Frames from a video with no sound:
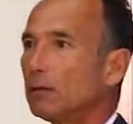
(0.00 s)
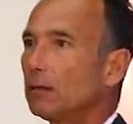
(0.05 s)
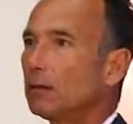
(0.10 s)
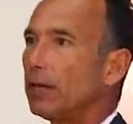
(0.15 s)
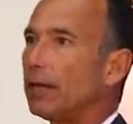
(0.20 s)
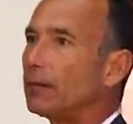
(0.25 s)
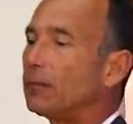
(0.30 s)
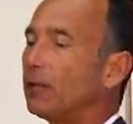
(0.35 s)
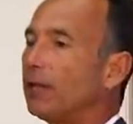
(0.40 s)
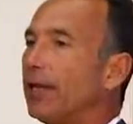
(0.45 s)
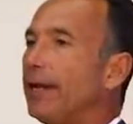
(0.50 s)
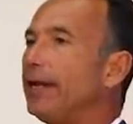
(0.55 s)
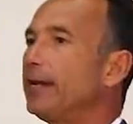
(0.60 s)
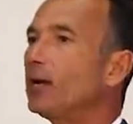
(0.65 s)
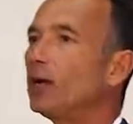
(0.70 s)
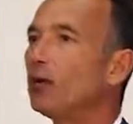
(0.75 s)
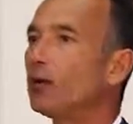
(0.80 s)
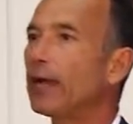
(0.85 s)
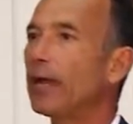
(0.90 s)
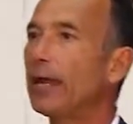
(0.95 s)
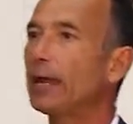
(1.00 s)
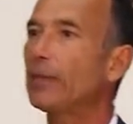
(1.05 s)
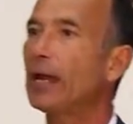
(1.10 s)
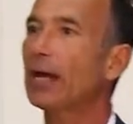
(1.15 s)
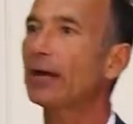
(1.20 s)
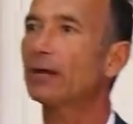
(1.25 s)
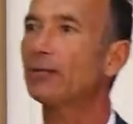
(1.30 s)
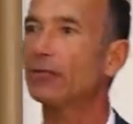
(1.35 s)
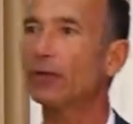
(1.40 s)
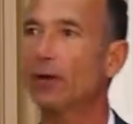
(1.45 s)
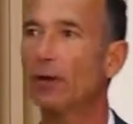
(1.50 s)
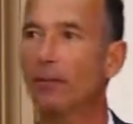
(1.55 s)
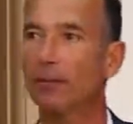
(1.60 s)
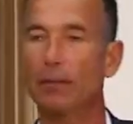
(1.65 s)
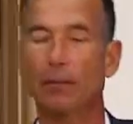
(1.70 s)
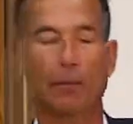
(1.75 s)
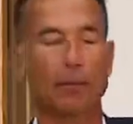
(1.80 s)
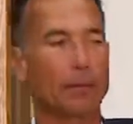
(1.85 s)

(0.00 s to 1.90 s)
Like Play-Doh came out of the